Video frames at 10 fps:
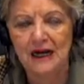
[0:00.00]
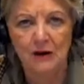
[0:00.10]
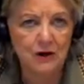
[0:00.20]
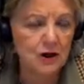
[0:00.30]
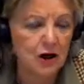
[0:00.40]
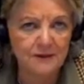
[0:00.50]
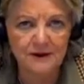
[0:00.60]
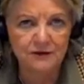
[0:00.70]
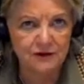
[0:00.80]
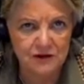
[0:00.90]
our
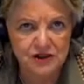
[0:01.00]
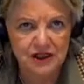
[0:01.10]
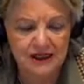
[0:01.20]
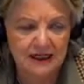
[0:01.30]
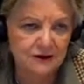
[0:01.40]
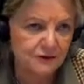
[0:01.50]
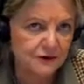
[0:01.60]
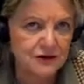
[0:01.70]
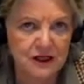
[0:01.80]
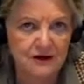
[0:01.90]
common future and the
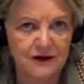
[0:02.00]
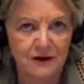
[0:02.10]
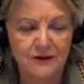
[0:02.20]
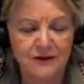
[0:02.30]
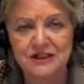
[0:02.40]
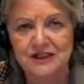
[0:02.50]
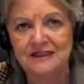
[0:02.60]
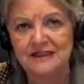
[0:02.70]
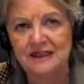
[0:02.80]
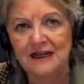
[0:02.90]
future of our
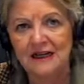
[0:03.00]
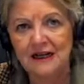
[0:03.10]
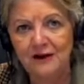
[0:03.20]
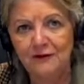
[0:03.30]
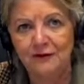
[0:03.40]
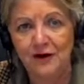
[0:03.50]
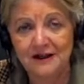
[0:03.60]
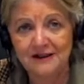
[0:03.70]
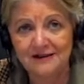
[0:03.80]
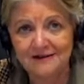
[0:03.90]
regions
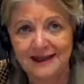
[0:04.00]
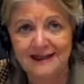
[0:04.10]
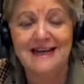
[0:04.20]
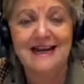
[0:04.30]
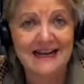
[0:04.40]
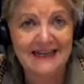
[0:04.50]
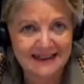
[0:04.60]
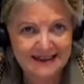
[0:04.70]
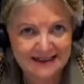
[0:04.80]
for a decade.